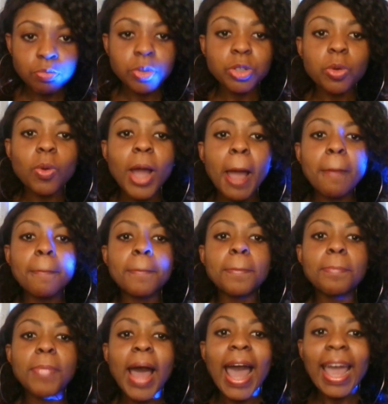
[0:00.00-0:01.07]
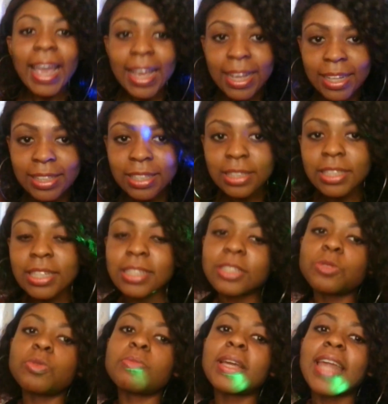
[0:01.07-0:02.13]
but they'll go and buy the thing
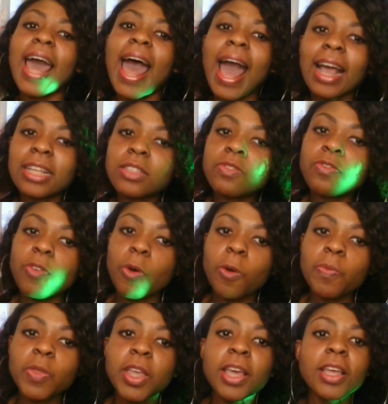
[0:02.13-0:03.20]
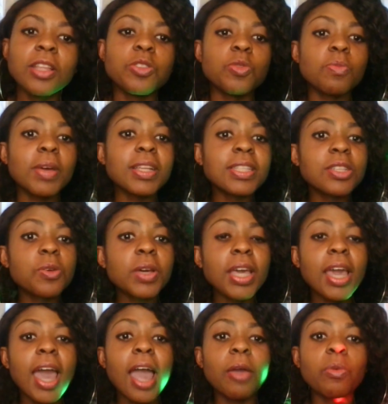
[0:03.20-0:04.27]
the woman asks for. The woman say,
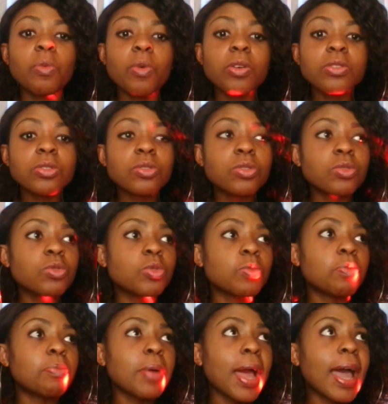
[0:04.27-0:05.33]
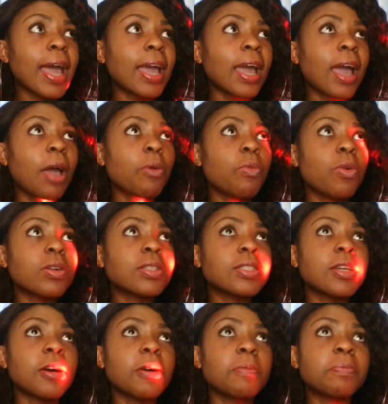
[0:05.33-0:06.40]
okay, I want
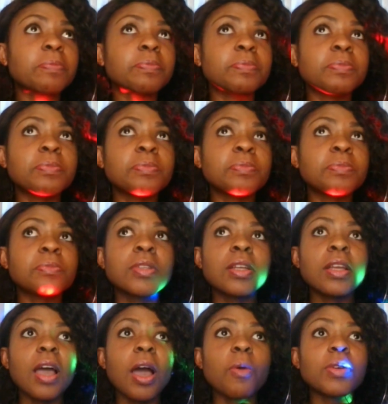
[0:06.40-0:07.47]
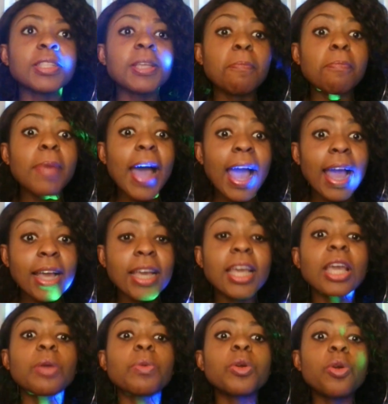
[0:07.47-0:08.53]
a bag.
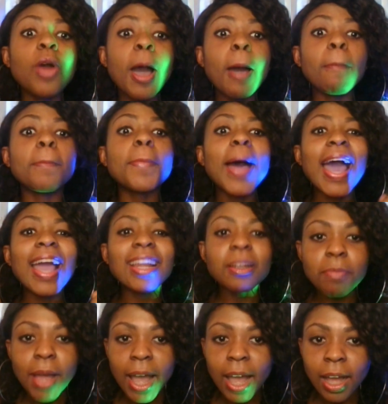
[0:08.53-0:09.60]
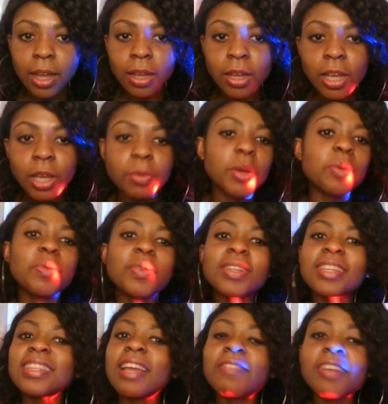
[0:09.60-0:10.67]
He will go and buy the bag, but you will
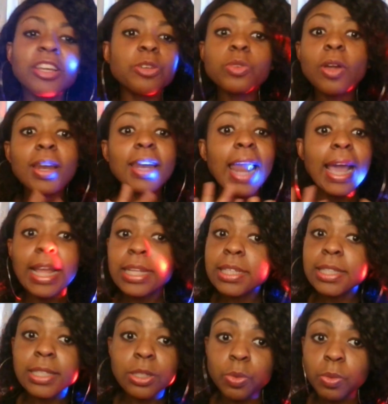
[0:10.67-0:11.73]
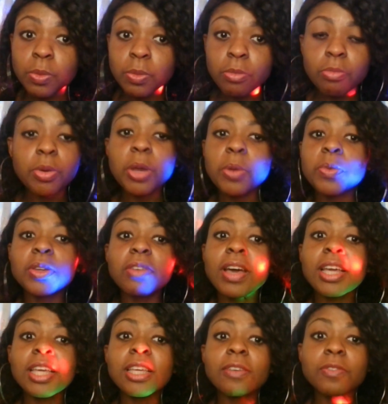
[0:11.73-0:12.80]
not lack anything, but he will
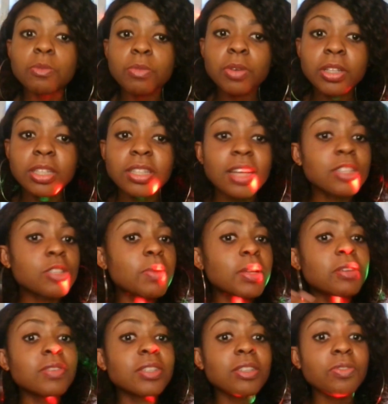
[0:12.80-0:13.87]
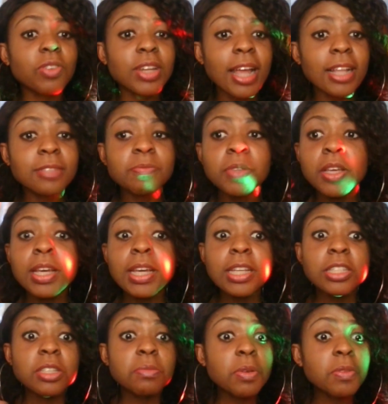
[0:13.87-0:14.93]
never give you money. There are so many reasons for that.
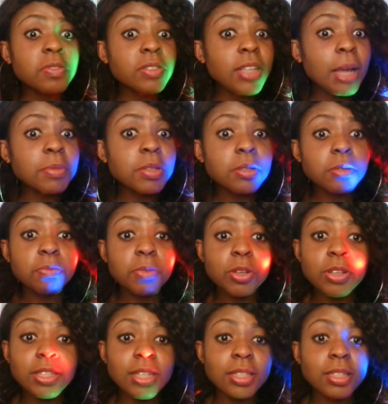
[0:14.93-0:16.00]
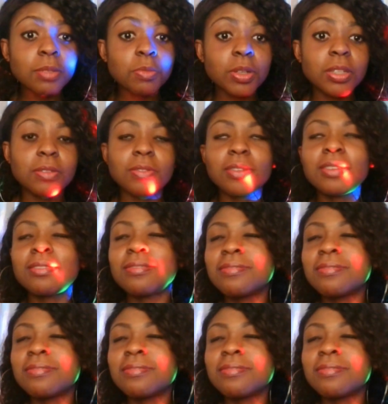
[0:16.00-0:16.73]
Some of them is because they did money.